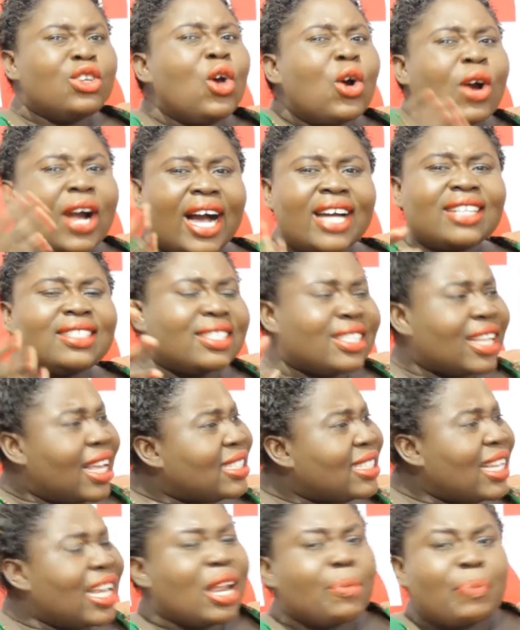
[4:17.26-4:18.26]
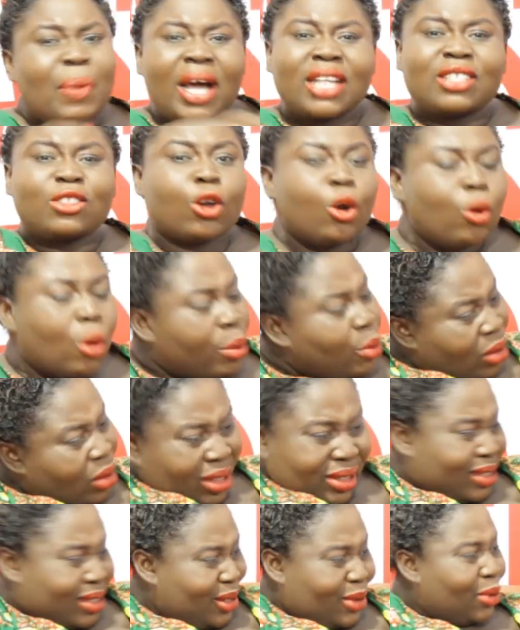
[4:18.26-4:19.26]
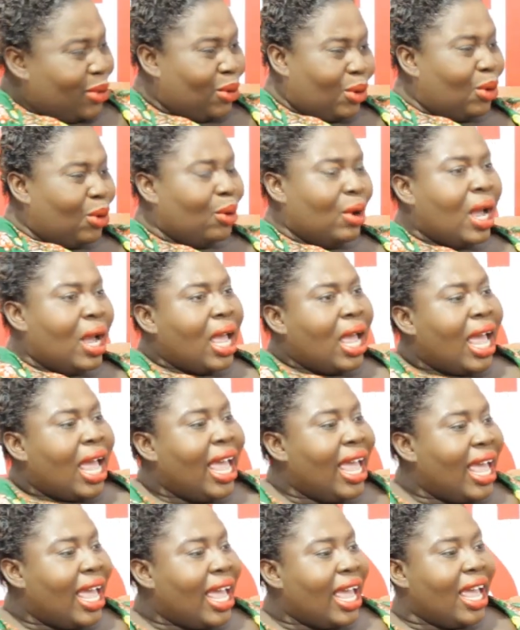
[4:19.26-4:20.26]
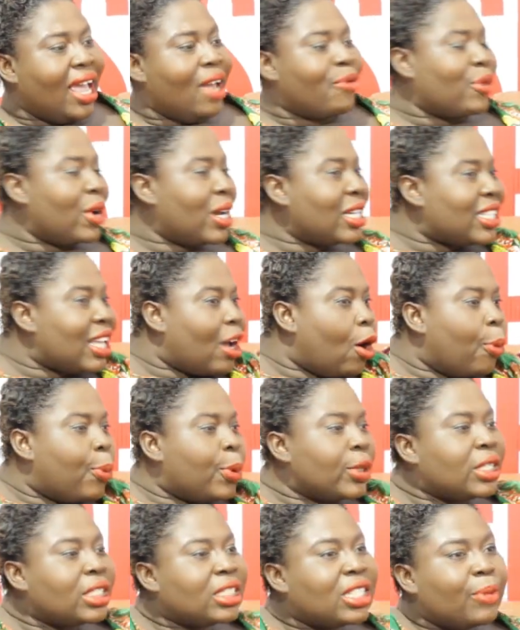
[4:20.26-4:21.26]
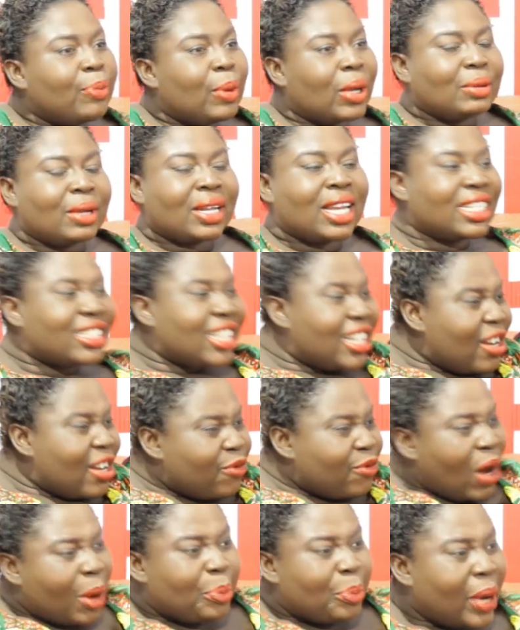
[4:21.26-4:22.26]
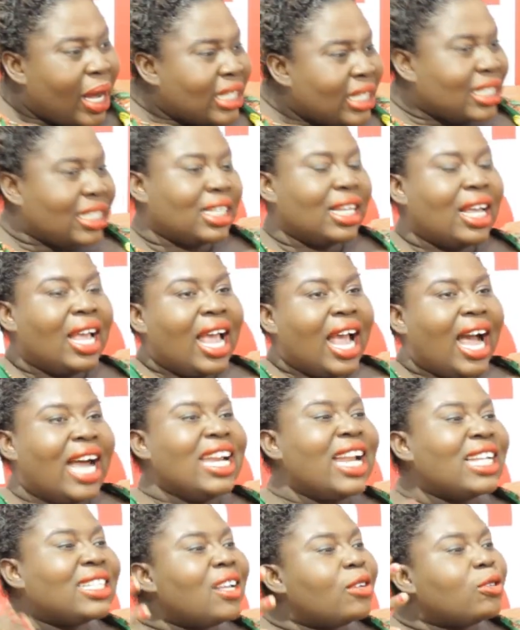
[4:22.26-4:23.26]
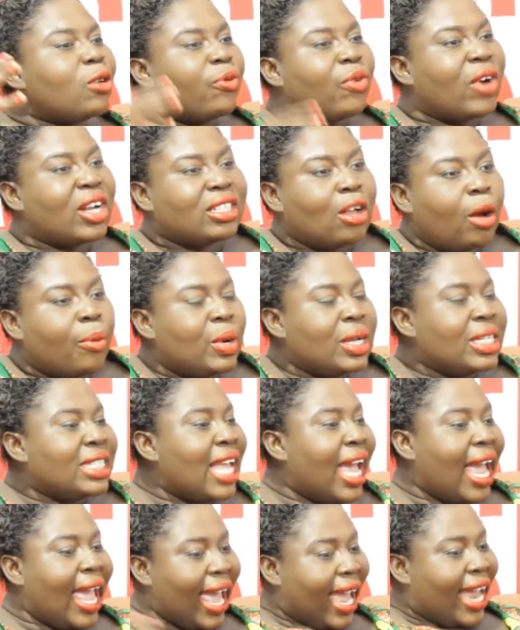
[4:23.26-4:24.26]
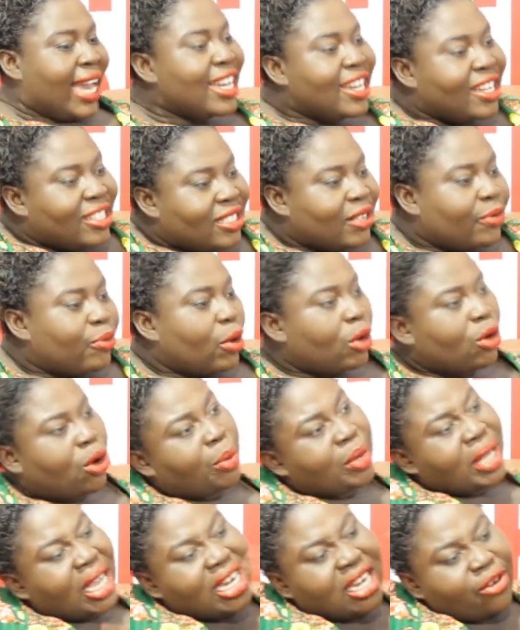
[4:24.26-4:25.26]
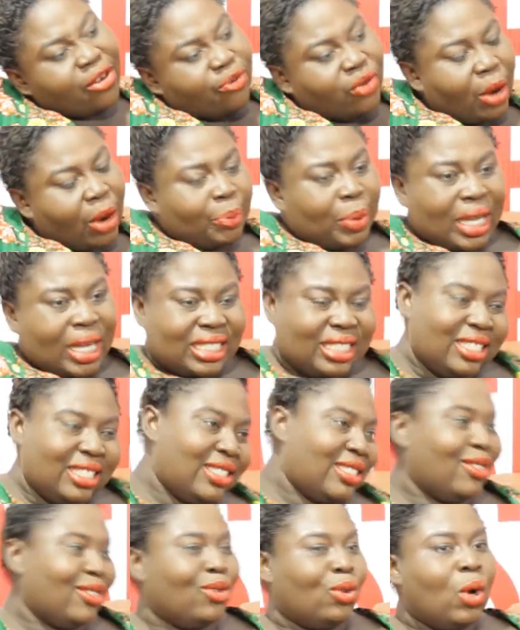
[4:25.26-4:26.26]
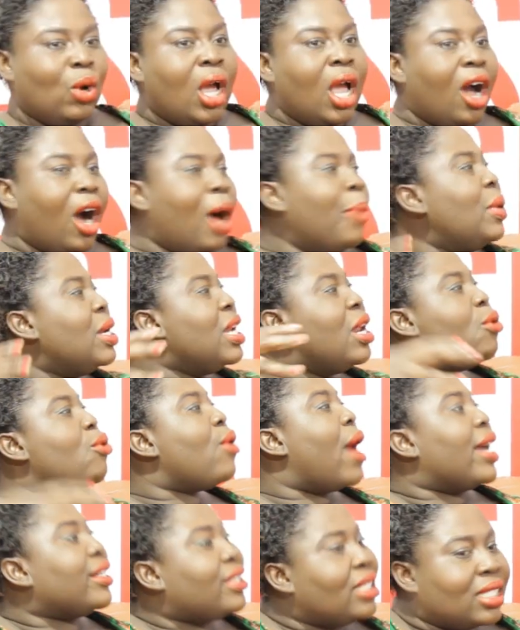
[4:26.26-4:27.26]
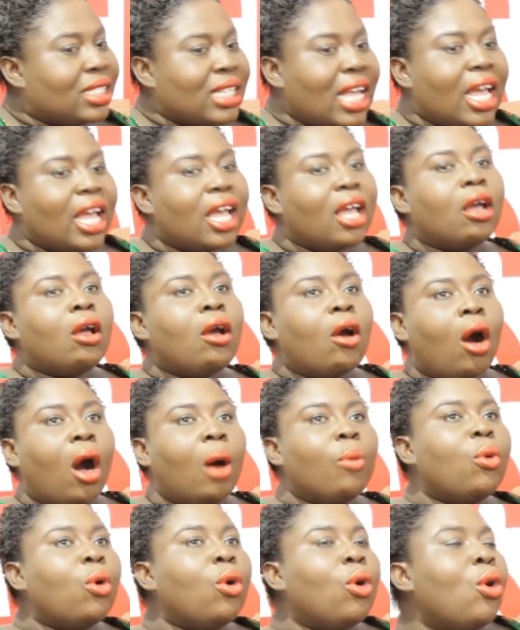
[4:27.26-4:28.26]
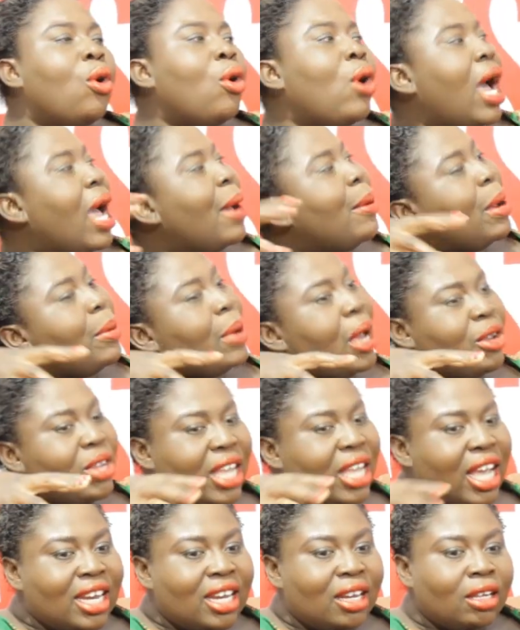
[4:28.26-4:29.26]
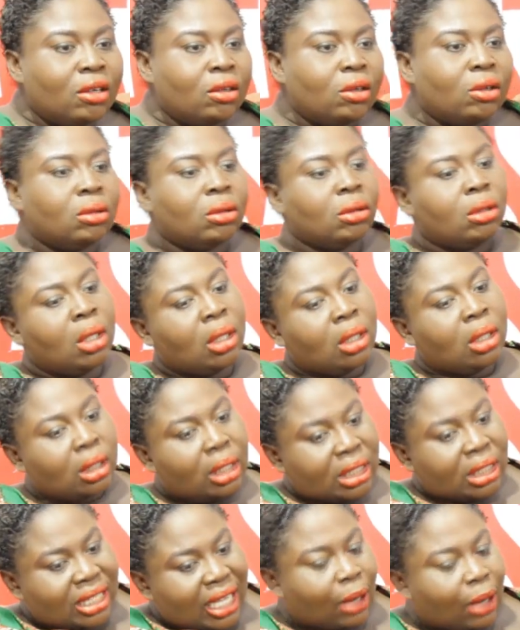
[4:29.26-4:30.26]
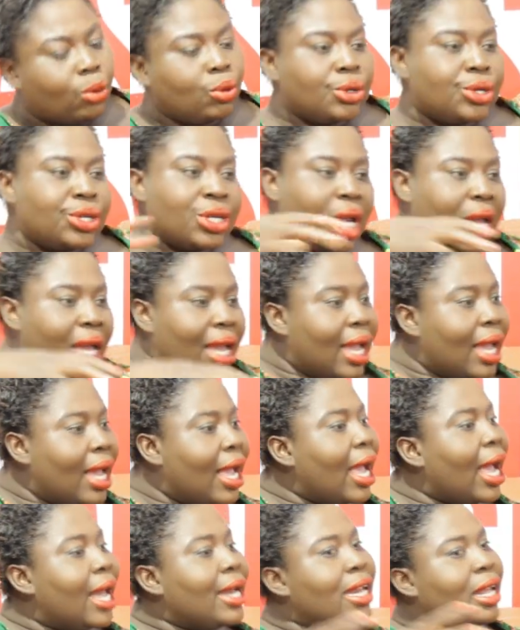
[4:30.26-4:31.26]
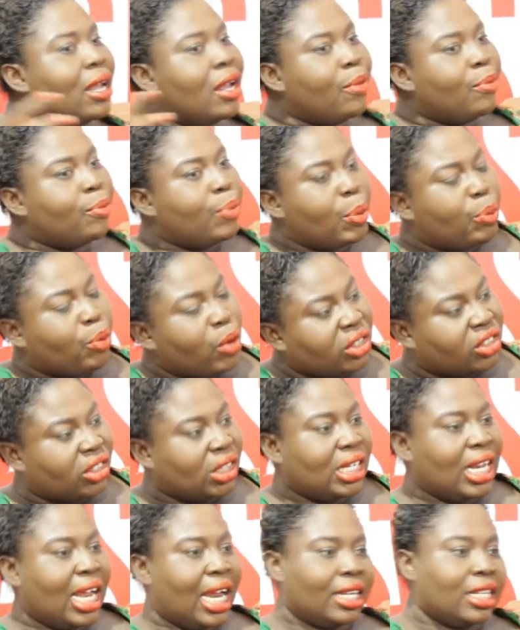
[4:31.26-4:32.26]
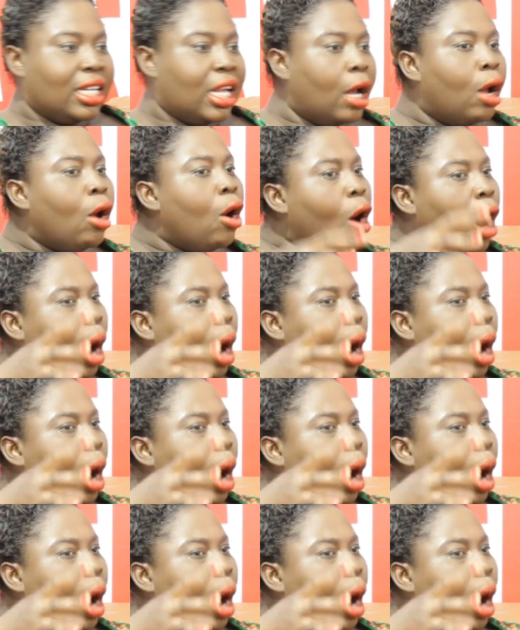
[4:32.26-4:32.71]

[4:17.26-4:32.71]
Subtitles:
You can't say that the party or woman to know, friends, the opposition party, and that's a different party. And that's so far as I won't yet end this for no be a different party. You know? I'm only right to say, I'm a yelling kita hoodie, any preparation near there.